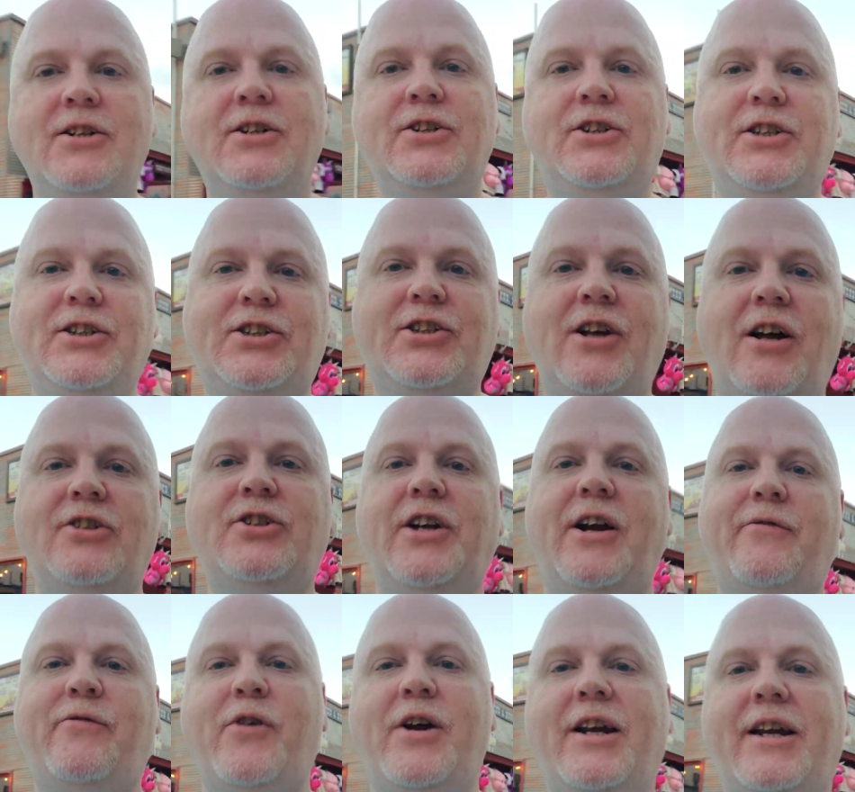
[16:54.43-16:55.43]
Just saw
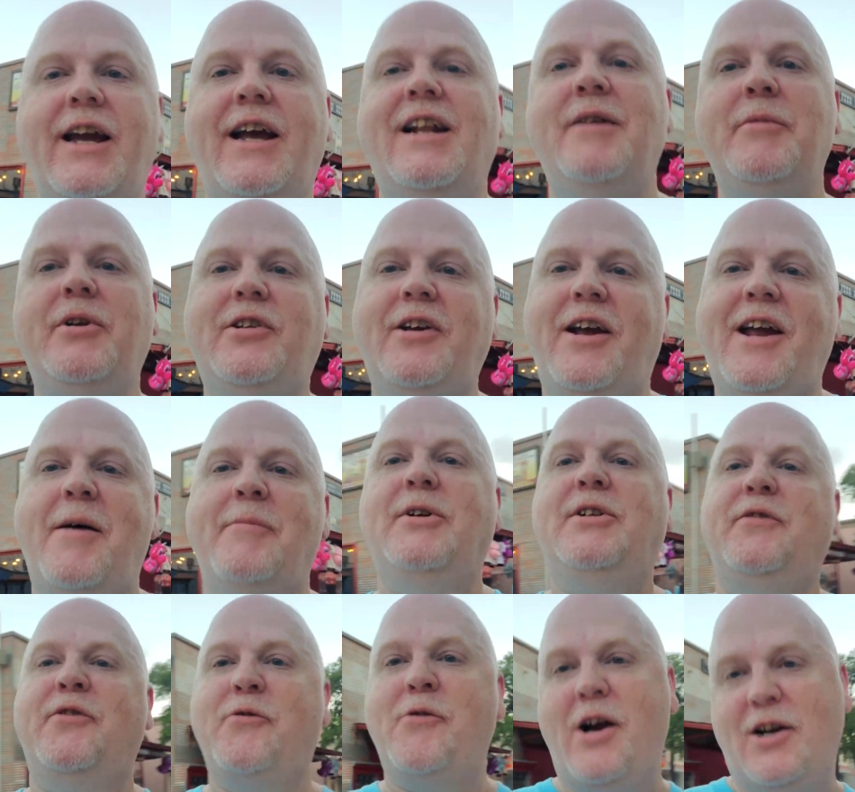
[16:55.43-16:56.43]
Jeffrey again. Let me tell you how
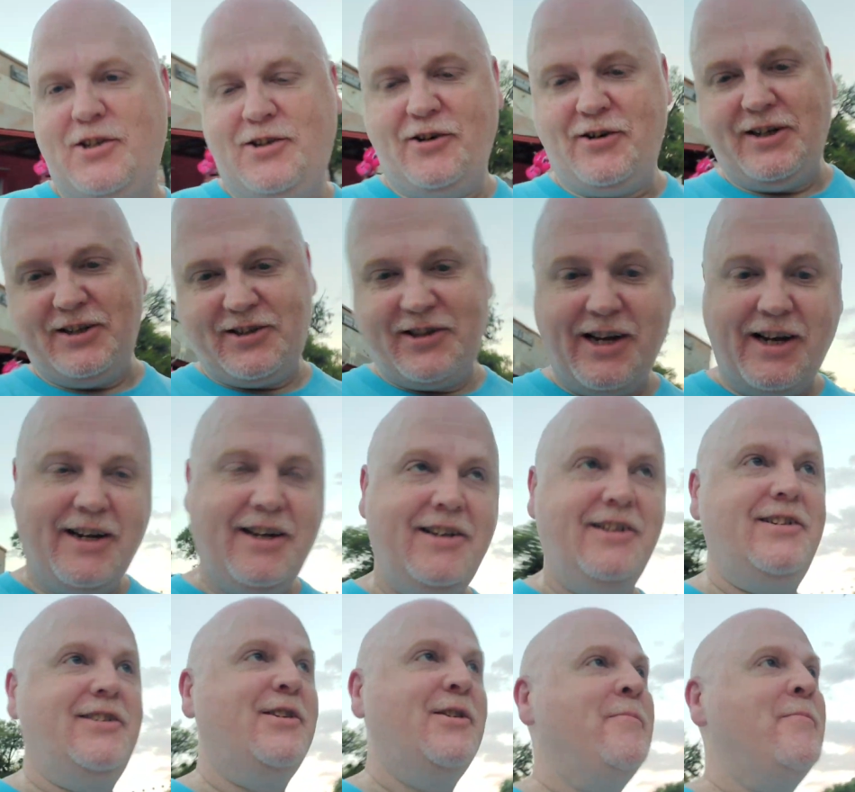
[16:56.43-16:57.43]
much of a rock star this guy
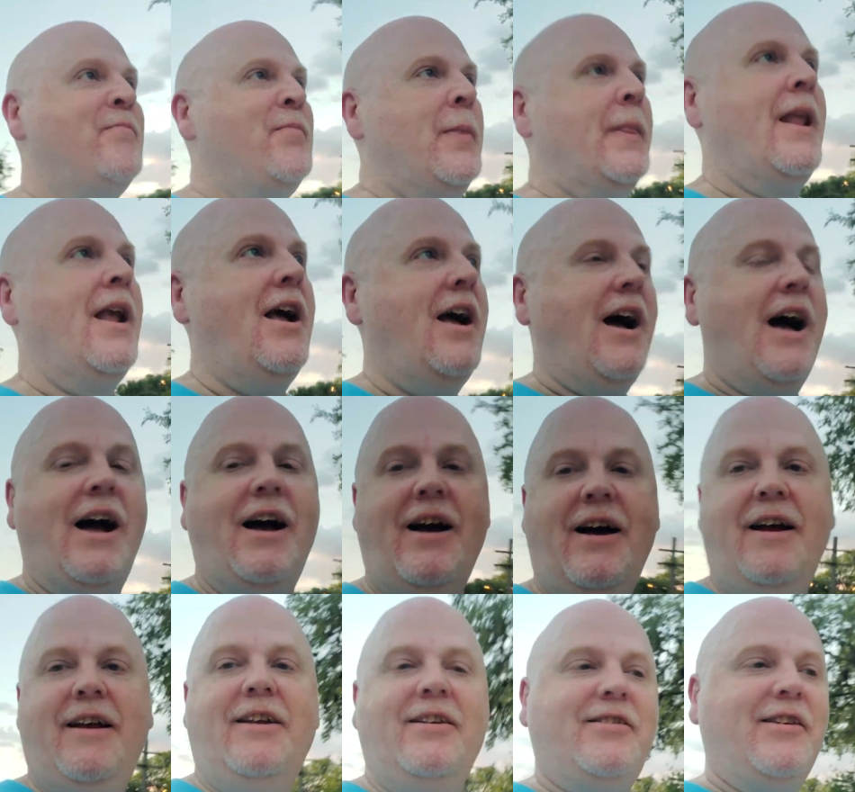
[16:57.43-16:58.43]
is.
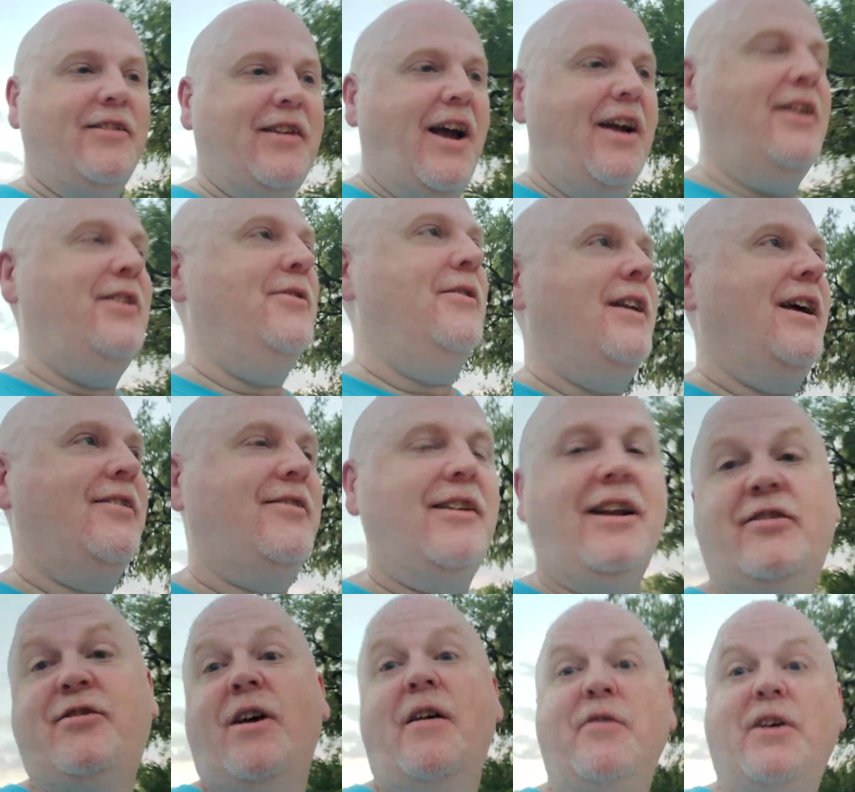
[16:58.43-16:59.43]
Uh, he says, how you doing? I said,
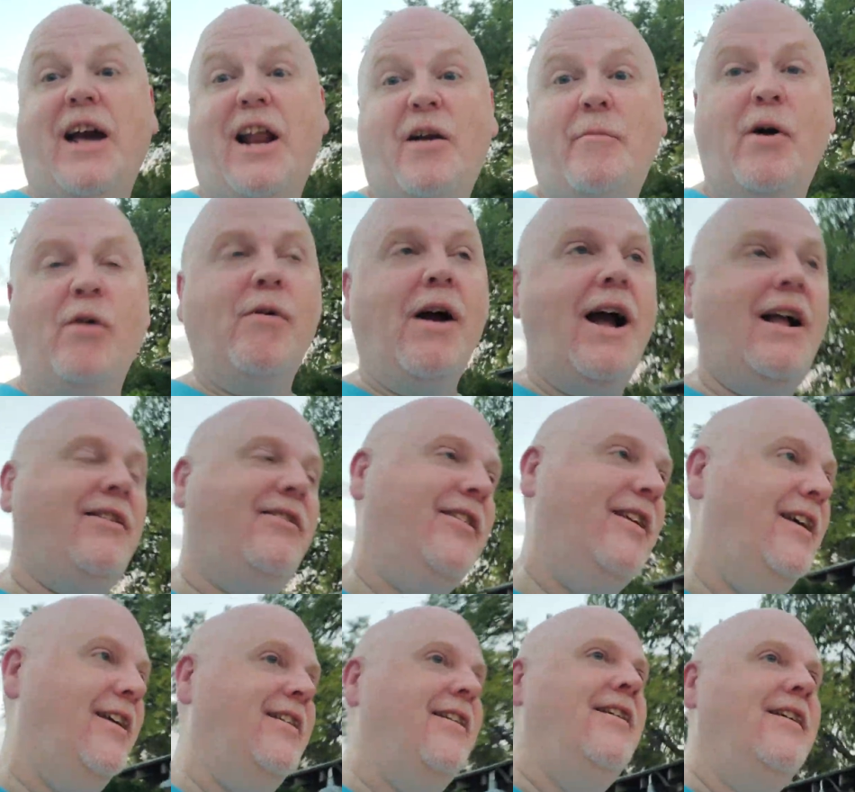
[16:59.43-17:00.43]
I still haven't got all my rides
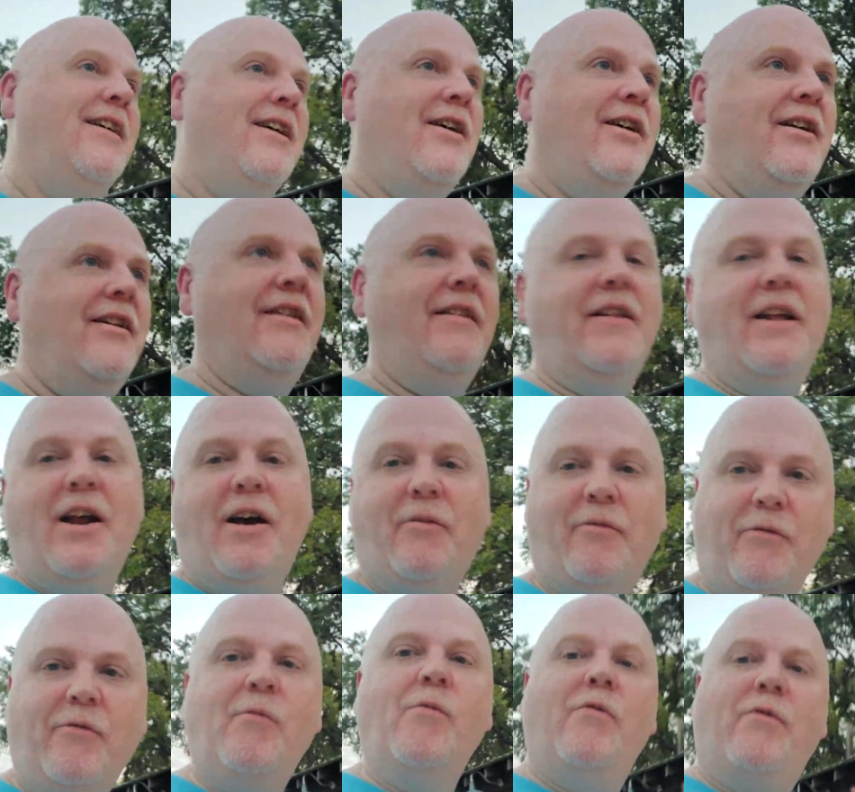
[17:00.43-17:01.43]
in. And then I'll
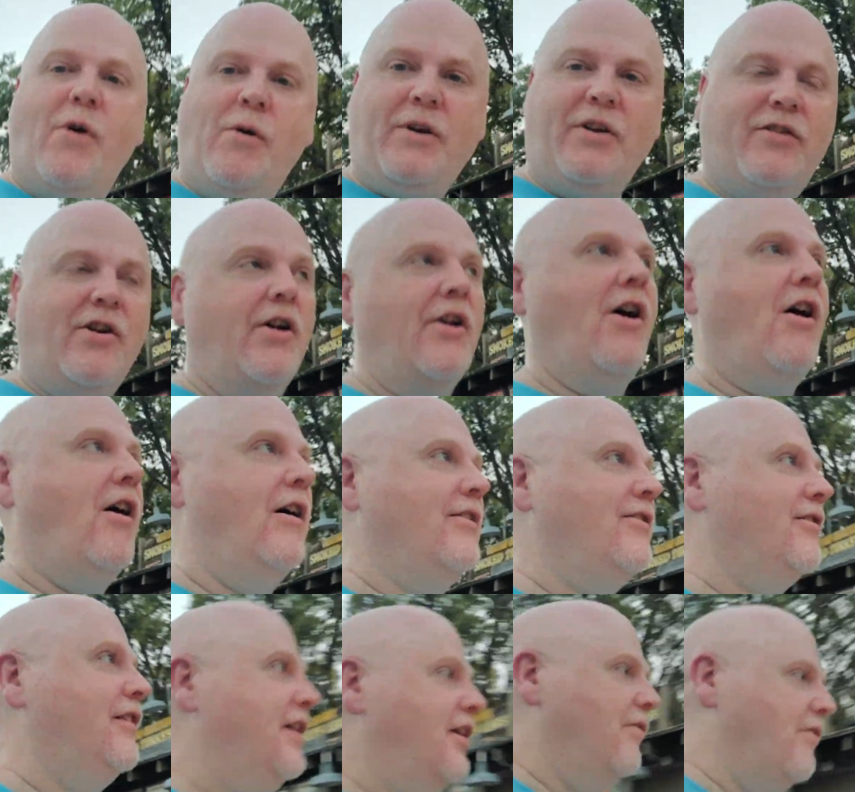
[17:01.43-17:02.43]
focus on
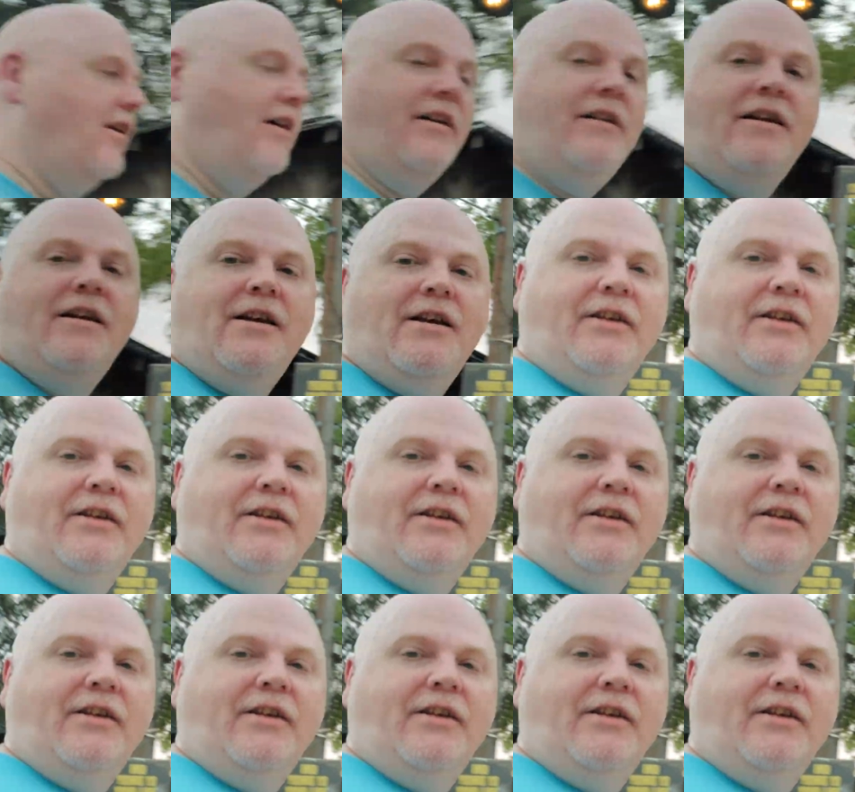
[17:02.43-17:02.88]
hunts later on.